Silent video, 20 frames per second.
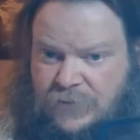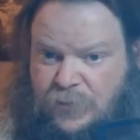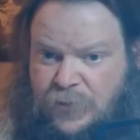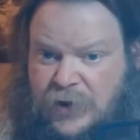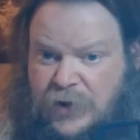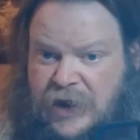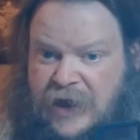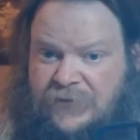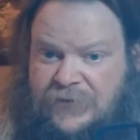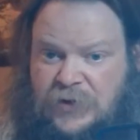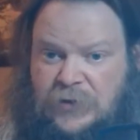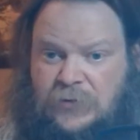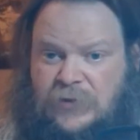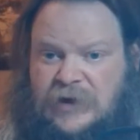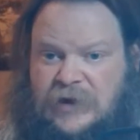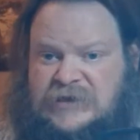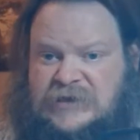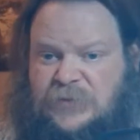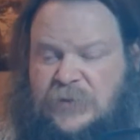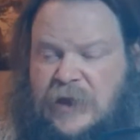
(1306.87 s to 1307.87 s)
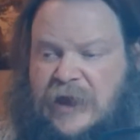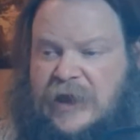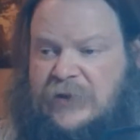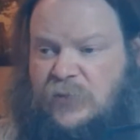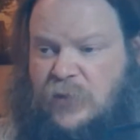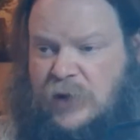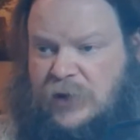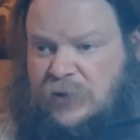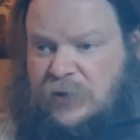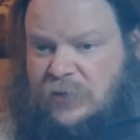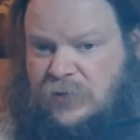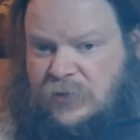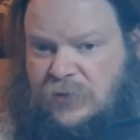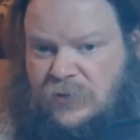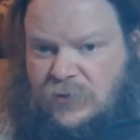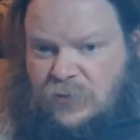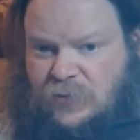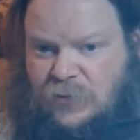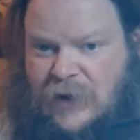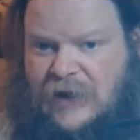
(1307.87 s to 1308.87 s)
But have you explained what
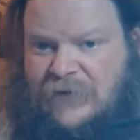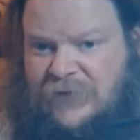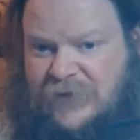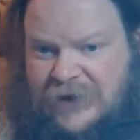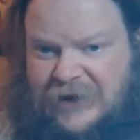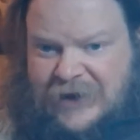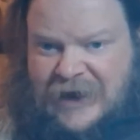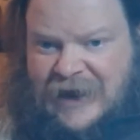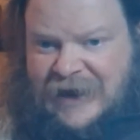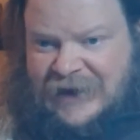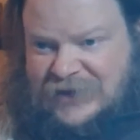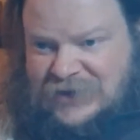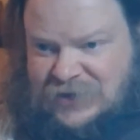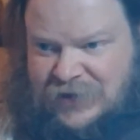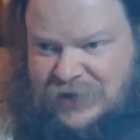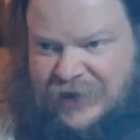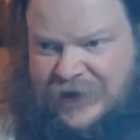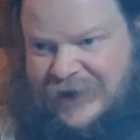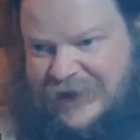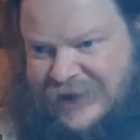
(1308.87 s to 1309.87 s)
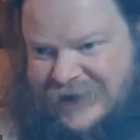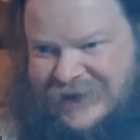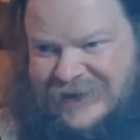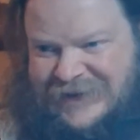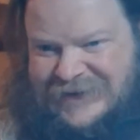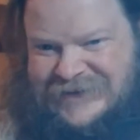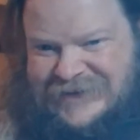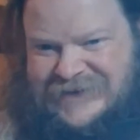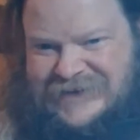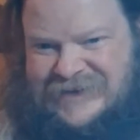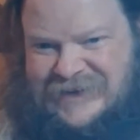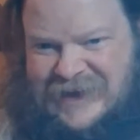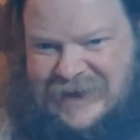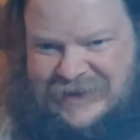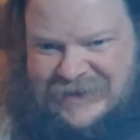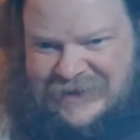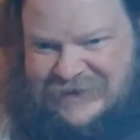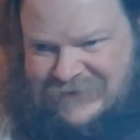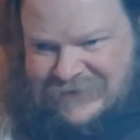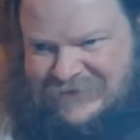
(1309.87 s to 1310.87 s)
gravity actually is?
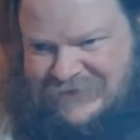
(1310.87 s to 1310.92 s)
Like